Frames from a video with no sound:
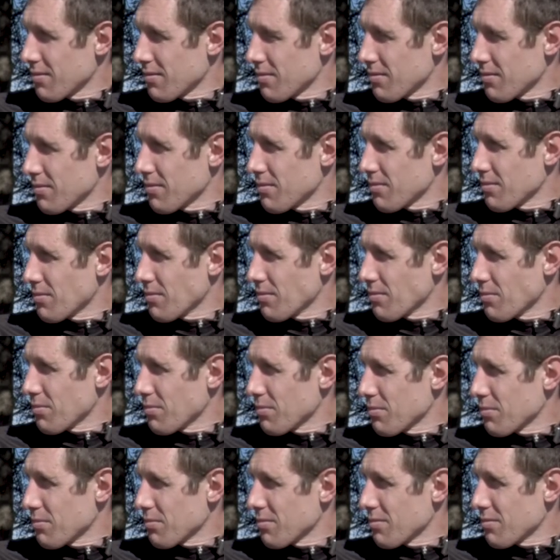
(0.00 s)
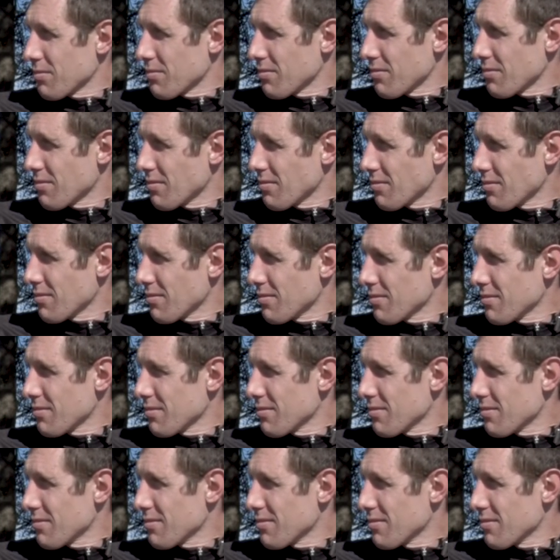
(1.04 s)

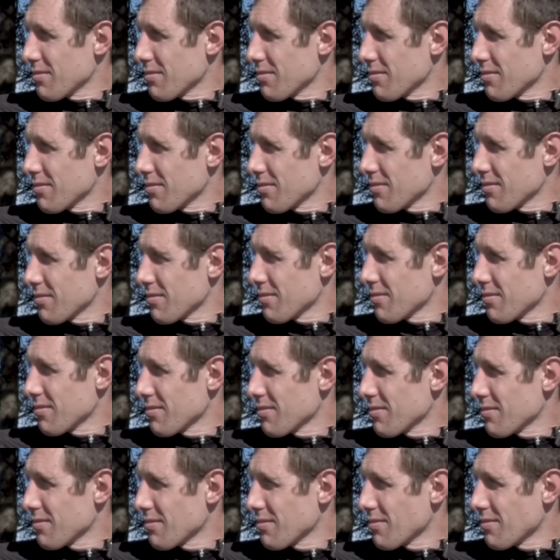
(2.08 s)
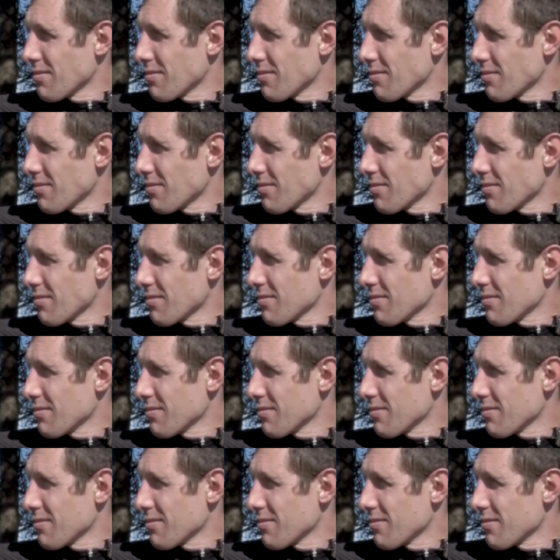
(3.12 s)

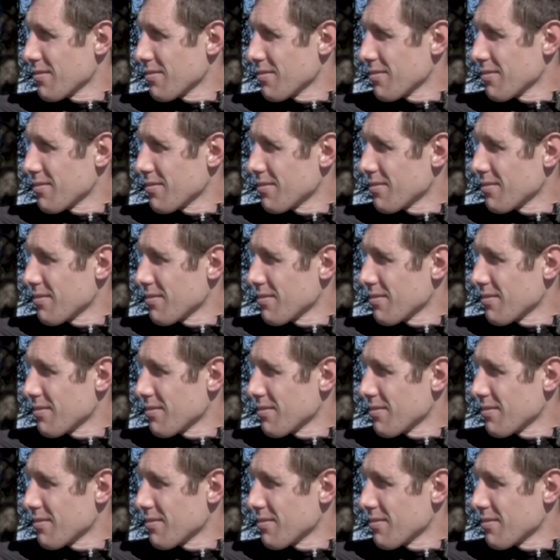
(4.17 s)
No words are spoken by the person on screen.